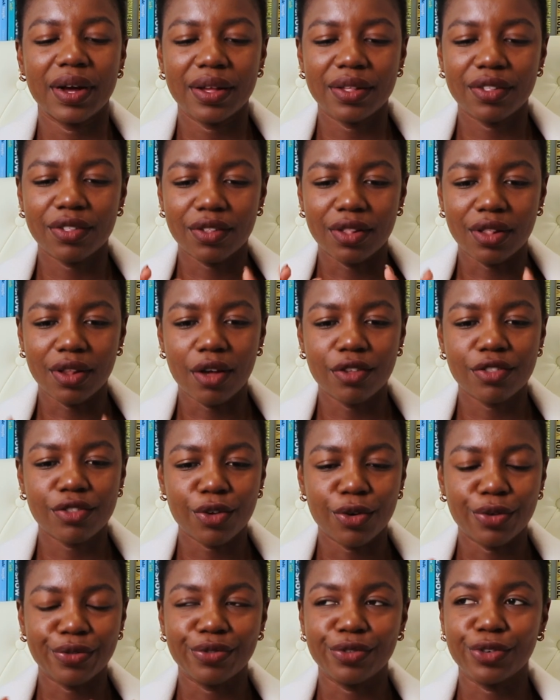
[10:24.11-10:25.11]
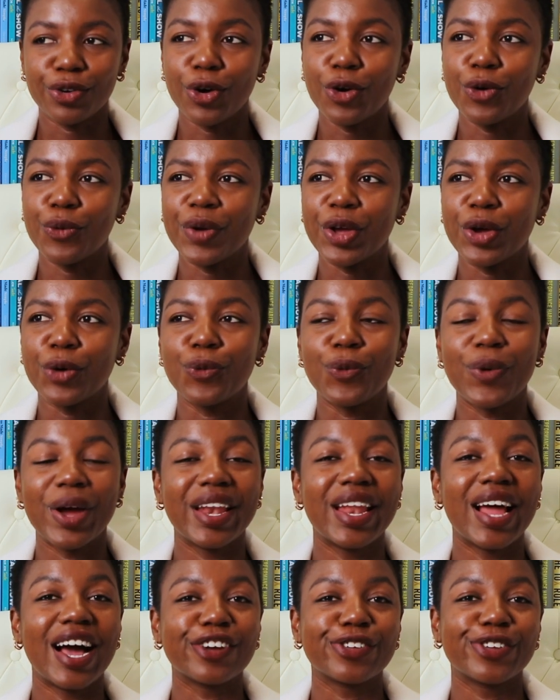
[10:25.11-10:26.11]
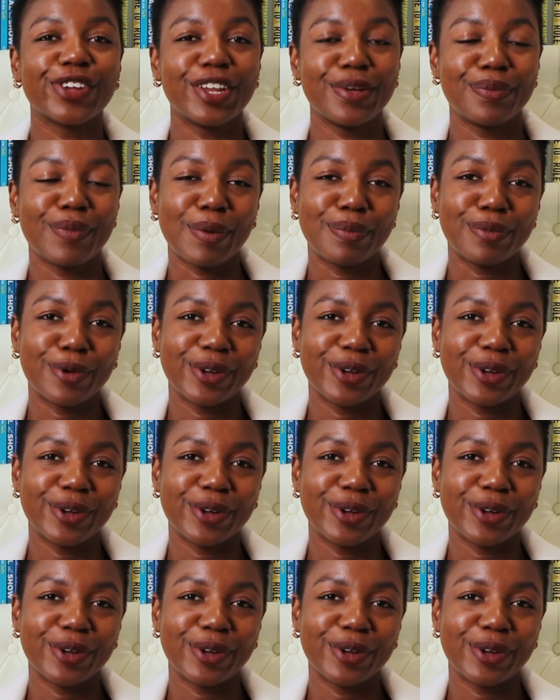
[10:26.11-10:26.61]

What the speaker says: slots of knowing when actually my